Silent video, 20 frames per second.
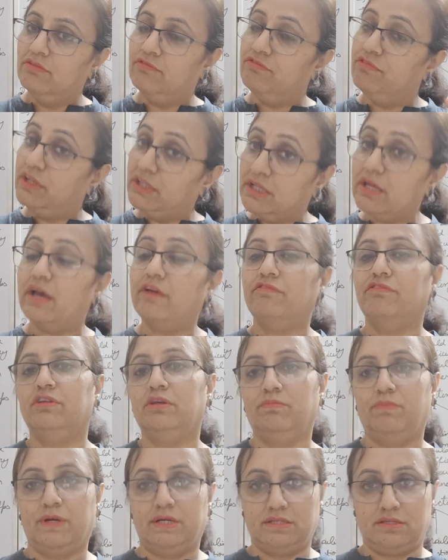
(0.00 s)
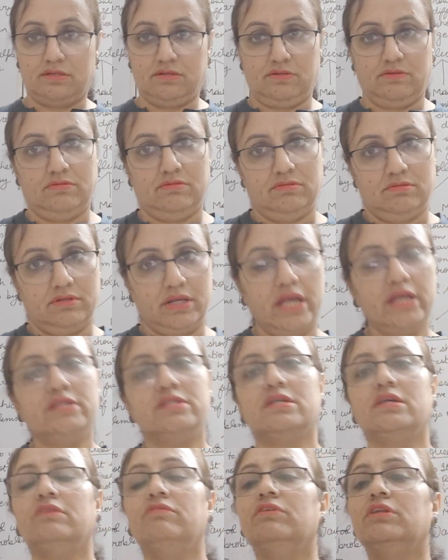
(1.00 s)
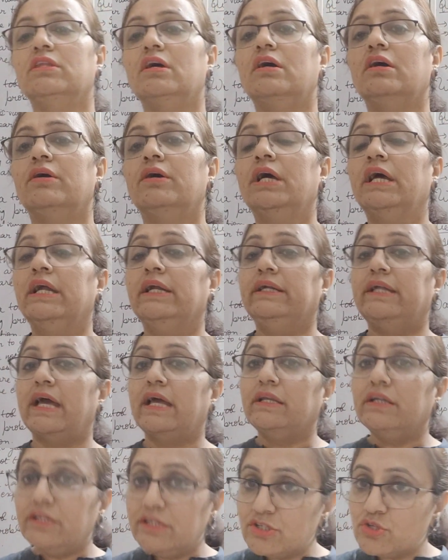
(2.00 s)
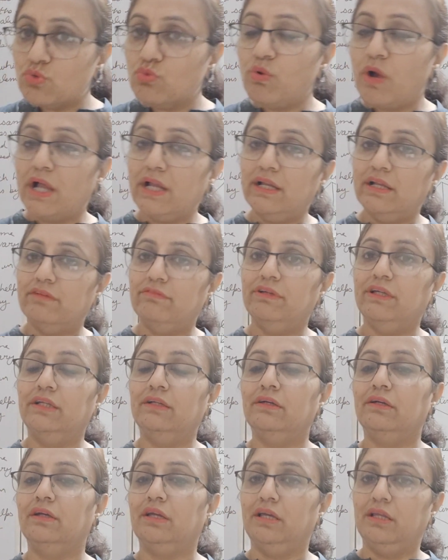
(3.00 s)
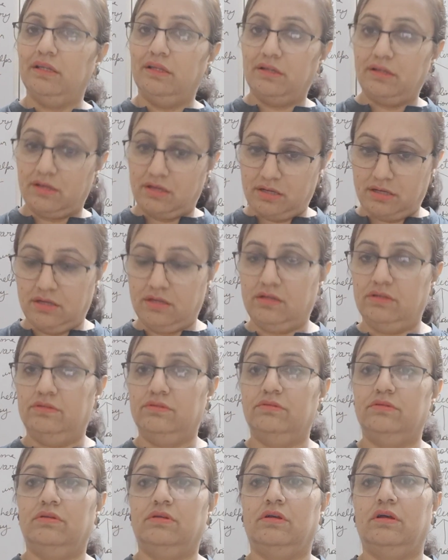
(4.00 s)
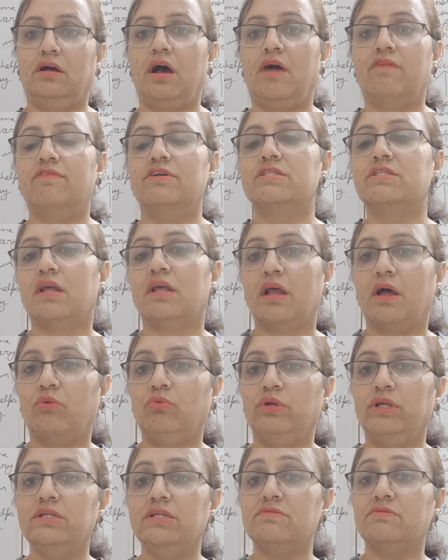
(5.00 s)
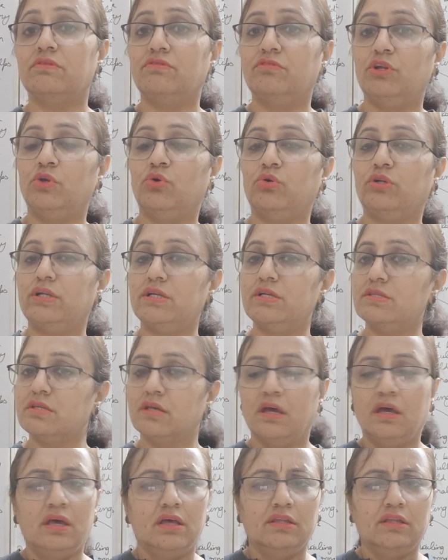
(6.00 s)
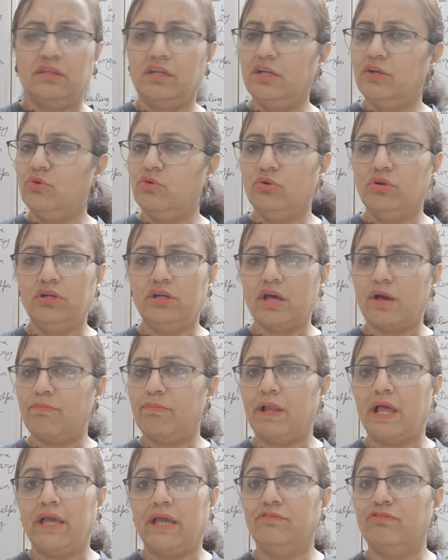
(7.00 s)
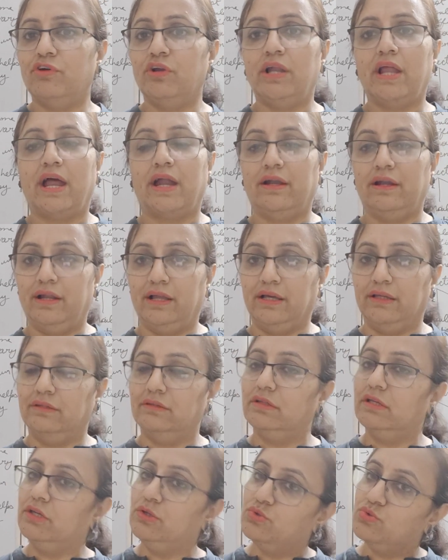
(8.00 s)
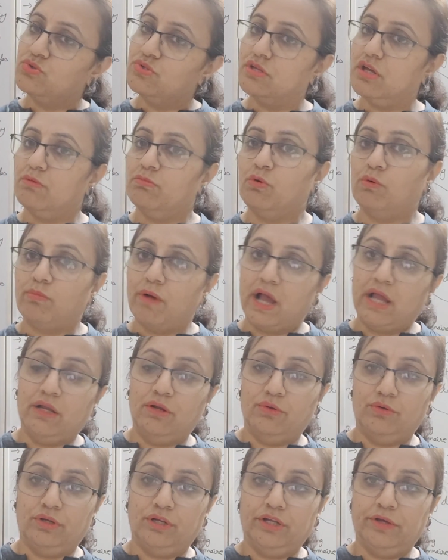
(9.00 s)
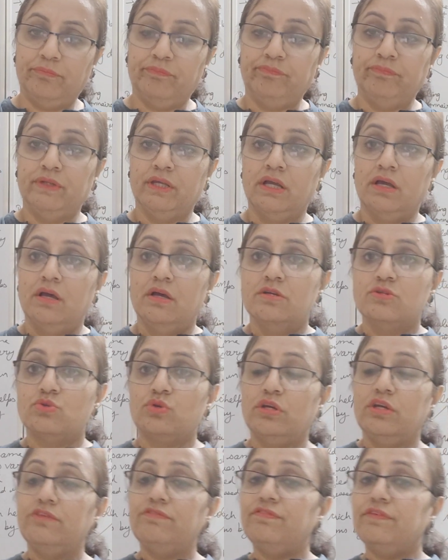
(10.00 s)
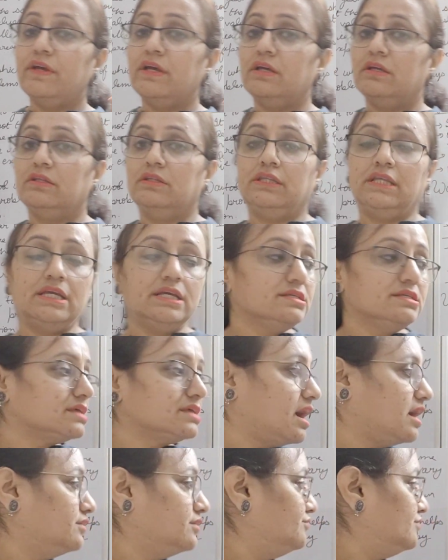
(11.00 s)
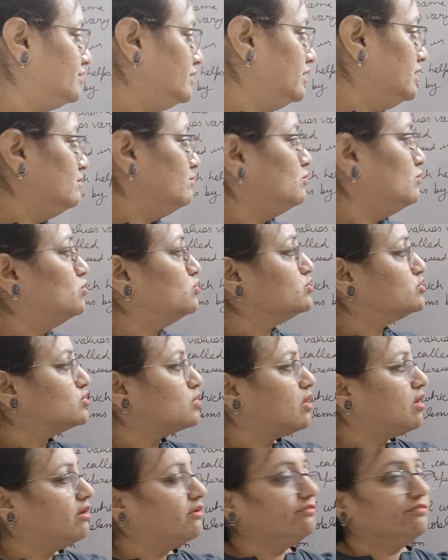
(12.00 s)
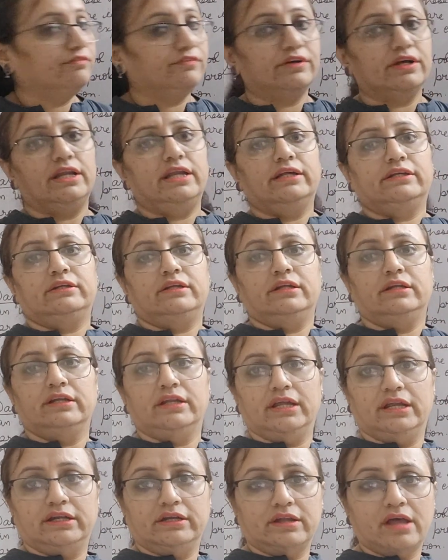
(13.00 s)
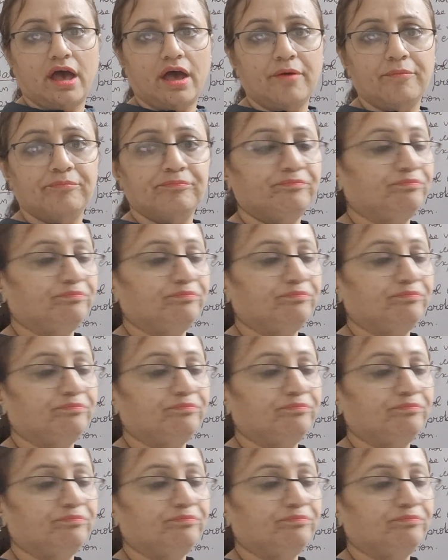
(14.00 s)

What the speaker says: with every person, right? Even the tenants who are living in our surroundings, we will notice they don't apply for landline. They use their mobile. So if these are three modes of collecting data: